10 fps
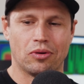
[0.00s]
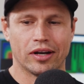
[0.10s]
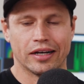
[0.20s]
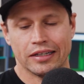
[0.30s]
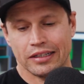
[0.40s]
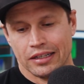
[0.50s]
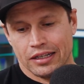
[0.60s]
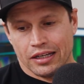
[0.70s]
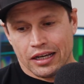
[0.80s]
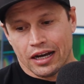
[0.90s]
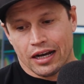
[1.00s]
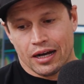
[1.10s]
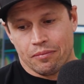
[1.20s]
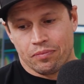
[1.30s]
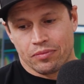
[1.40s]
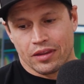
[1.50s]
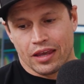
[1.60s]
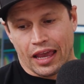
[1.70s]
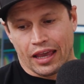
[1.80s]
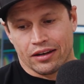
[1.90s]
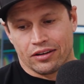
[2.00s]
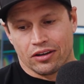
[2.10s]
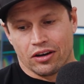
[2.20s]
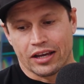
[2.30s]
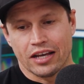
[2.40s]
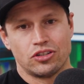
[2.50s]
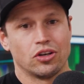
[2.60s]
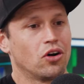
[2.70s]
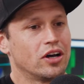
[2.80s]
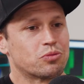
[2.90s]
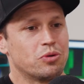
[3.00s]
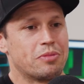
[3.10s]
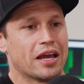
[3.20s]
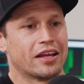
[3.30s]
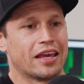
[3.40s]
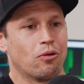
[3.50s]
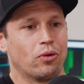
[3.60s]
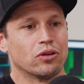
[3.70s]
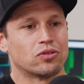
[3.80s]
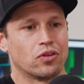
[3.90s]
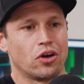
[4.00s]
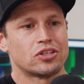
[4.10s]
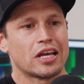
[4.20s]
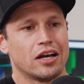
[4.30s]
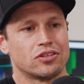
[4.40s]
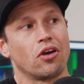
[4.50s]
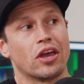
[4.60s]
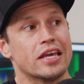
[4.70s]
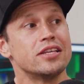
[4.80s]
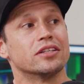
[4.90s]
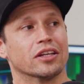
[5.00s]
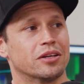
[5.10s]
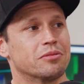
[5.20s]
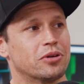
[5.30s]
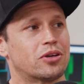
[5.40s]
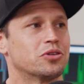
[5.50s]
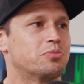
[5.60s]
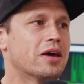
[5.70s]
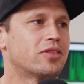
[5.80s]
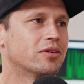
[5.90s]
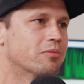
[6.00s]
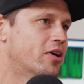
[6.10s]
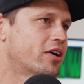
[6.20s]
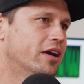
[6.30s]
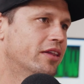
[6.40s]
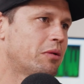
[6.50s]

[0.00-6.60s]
wider. And I guess you guys would be able to get wheels for those cars so easily because Method in America,